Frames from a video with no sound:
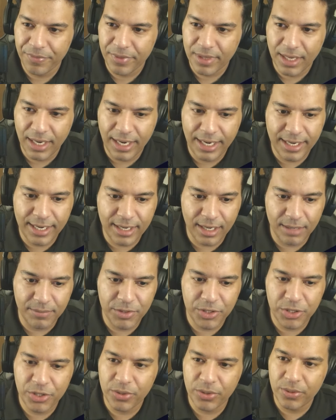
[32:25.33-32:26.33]
it
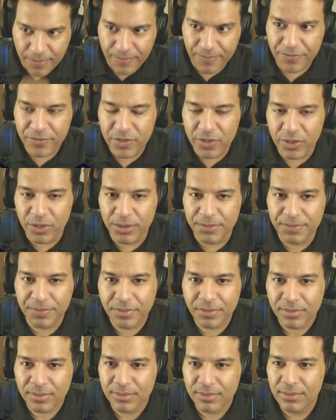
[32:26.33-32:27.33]
comes to, so
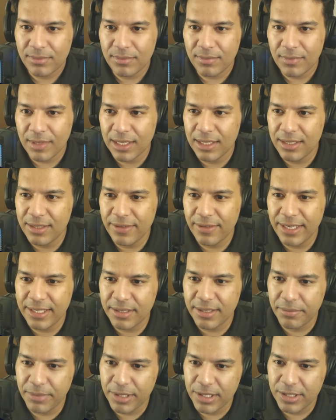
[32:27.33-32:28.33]
it's very
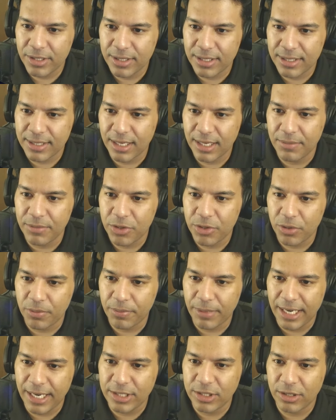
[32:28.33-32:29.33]
simple. So this comes to
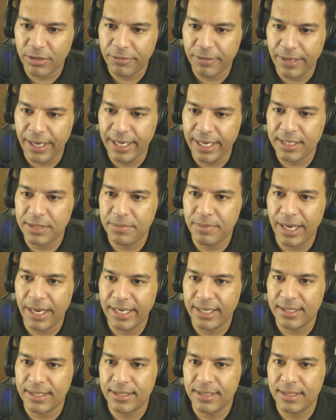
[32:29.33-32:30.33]
price of x
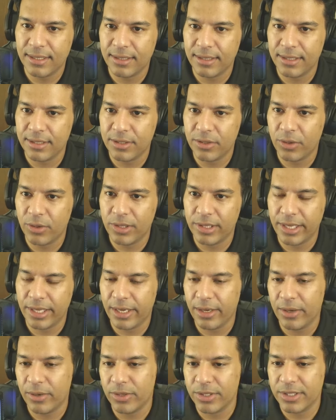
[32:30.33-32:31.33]
minus this whole thing
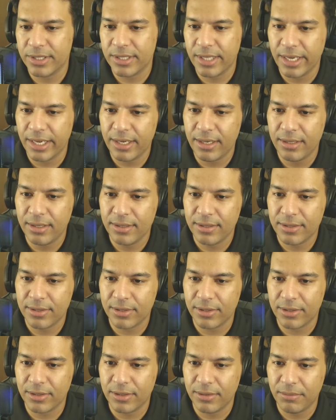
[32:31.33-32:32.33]
goes there.
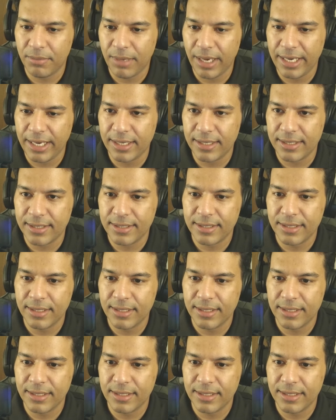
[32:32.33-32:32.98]
So minus